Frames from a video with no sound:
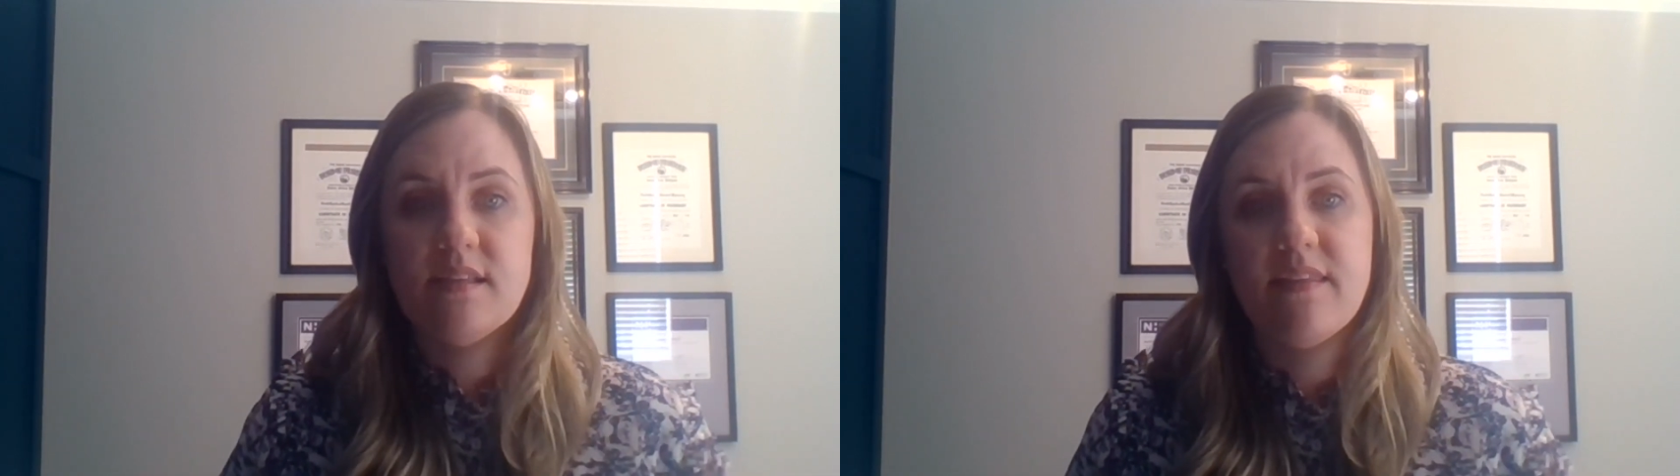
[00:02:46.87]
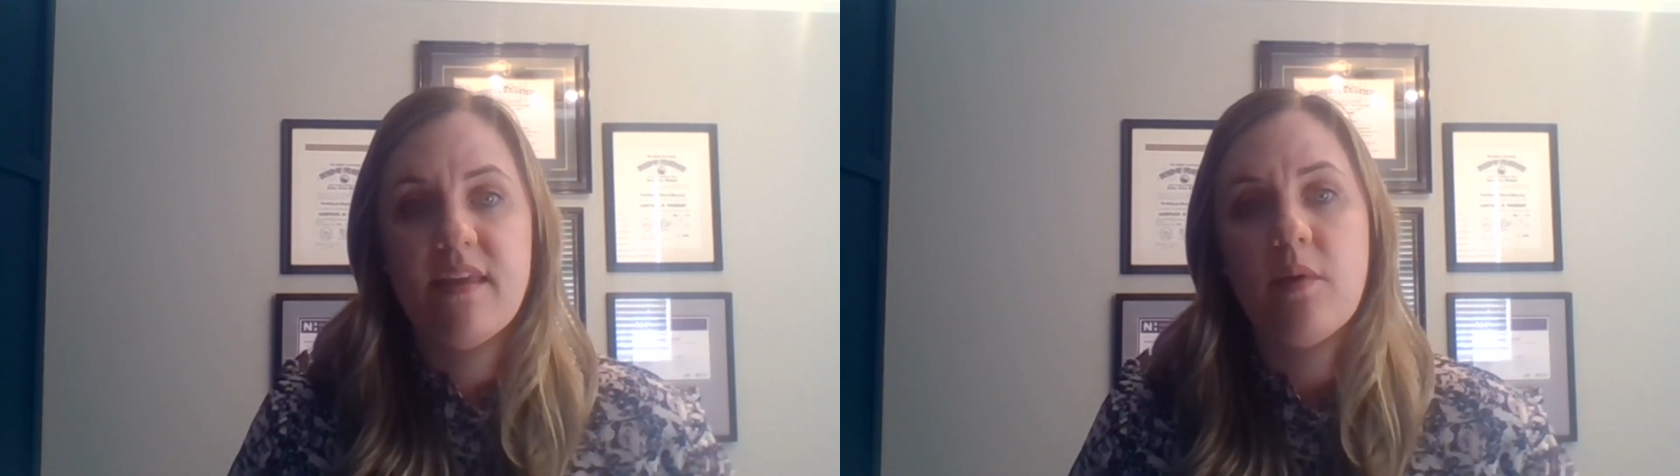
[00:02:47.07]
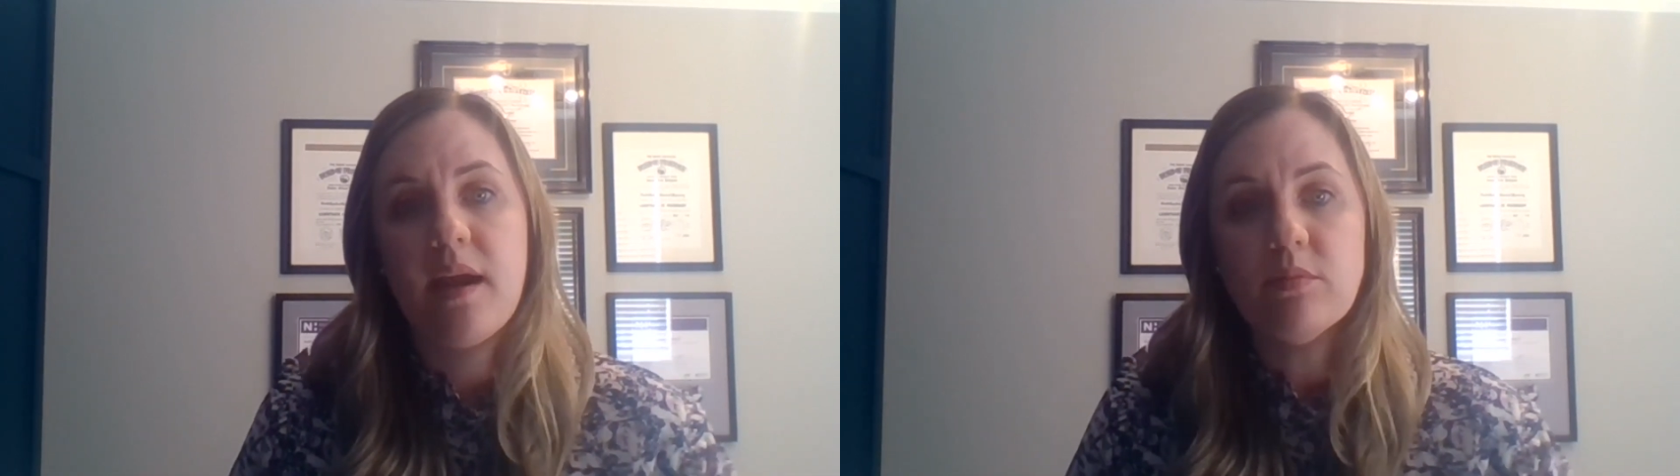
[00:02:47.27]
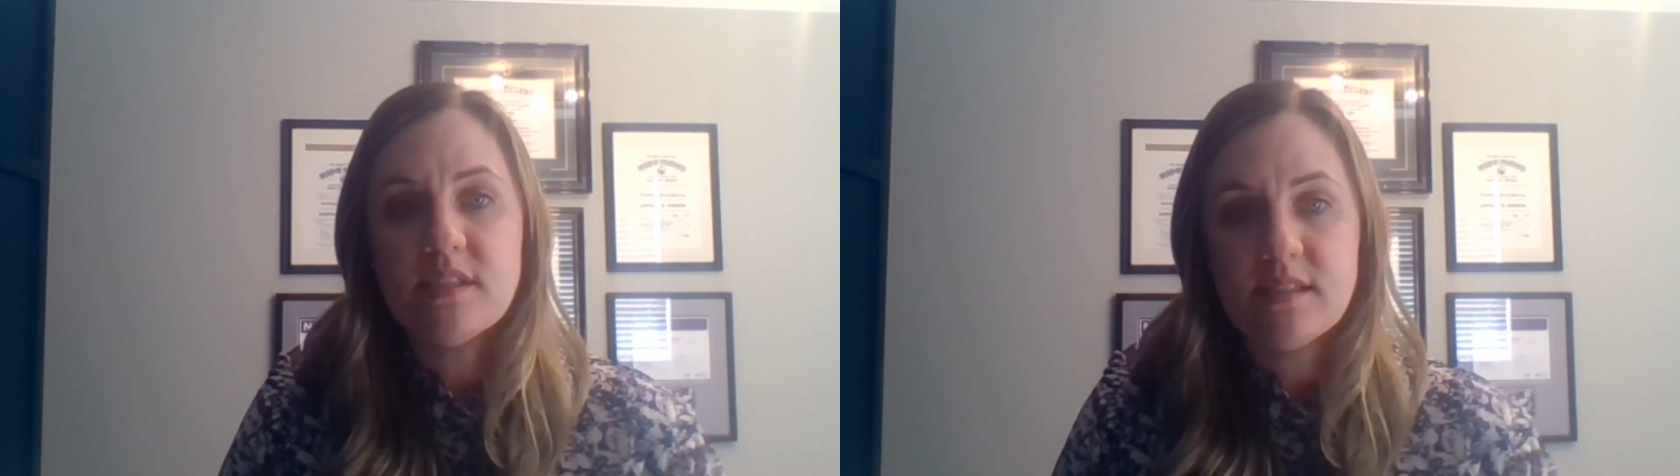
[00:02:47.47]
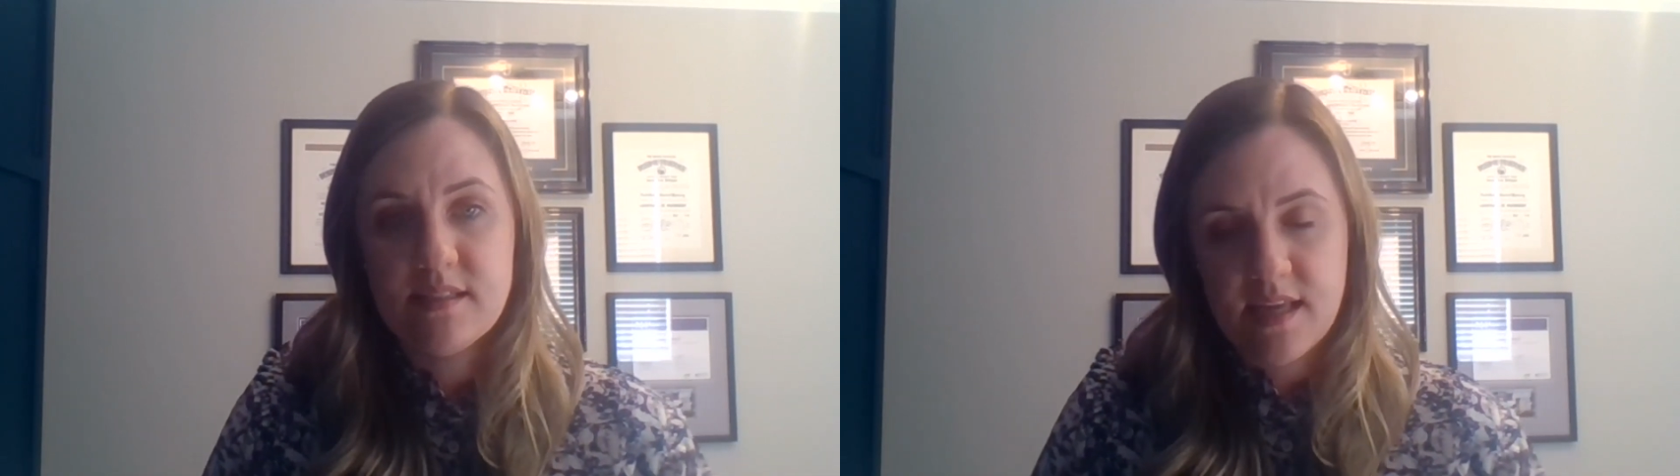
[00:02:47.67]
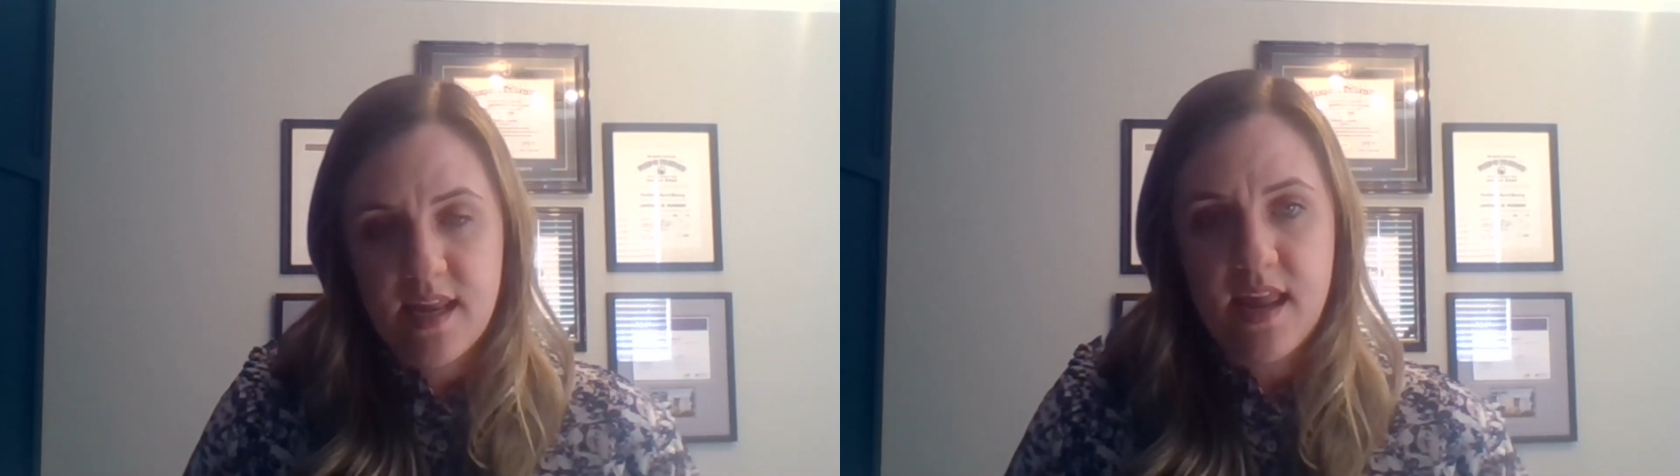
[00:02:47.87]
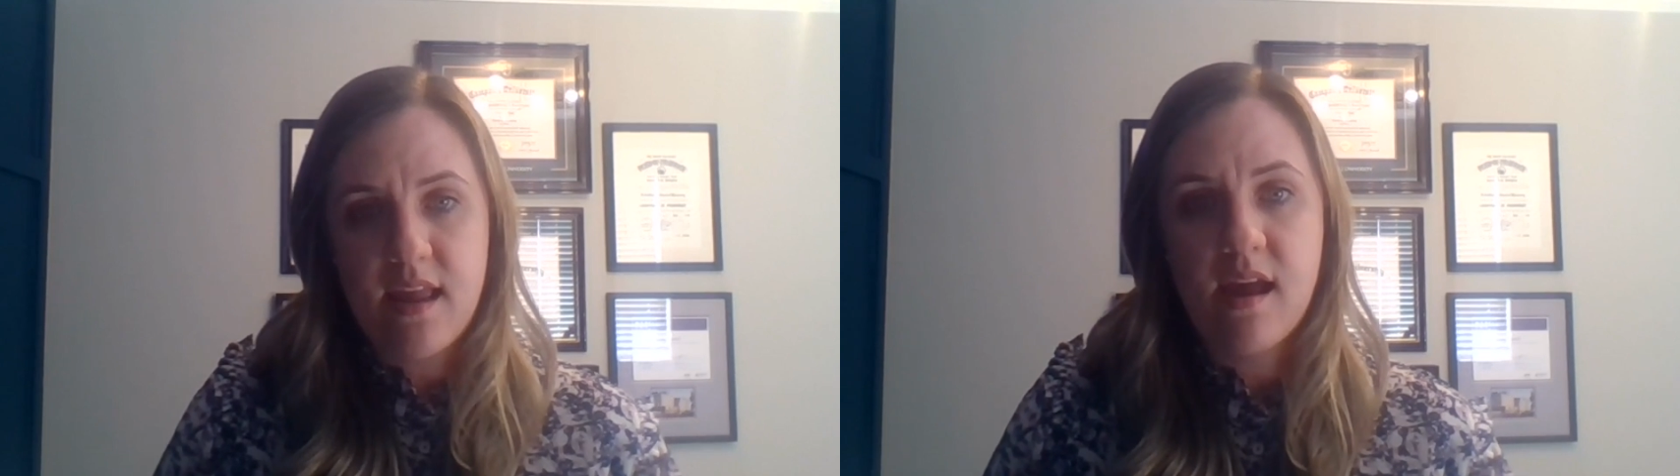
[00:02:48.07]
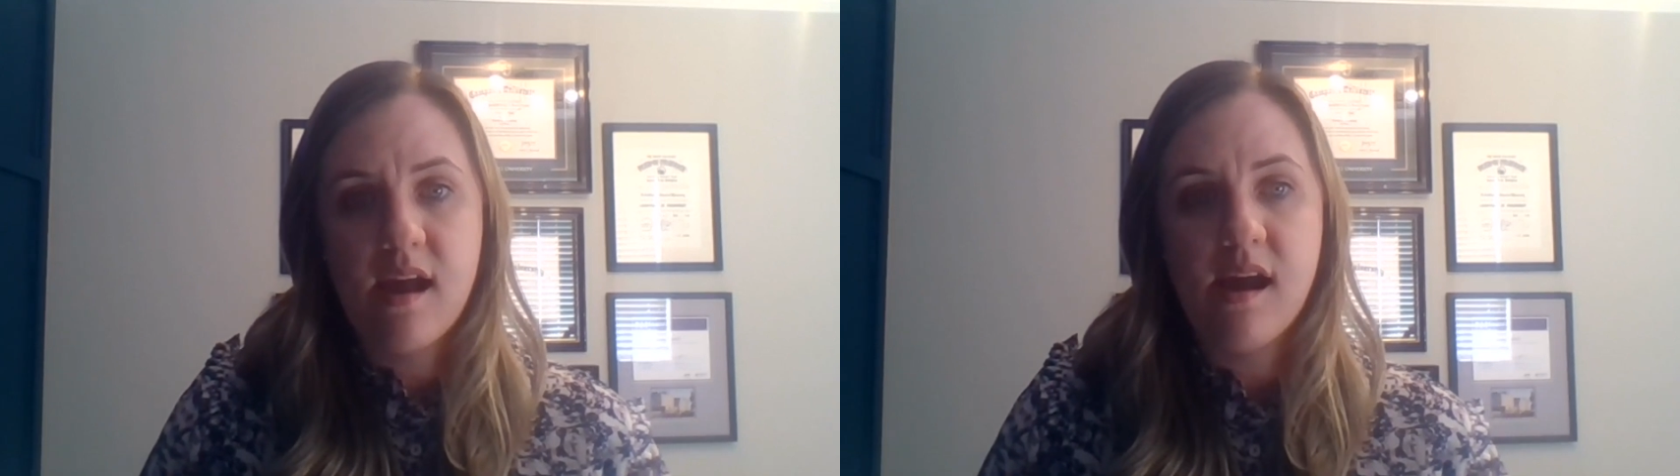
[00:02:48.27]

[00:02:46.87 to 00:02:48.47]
and they were able to see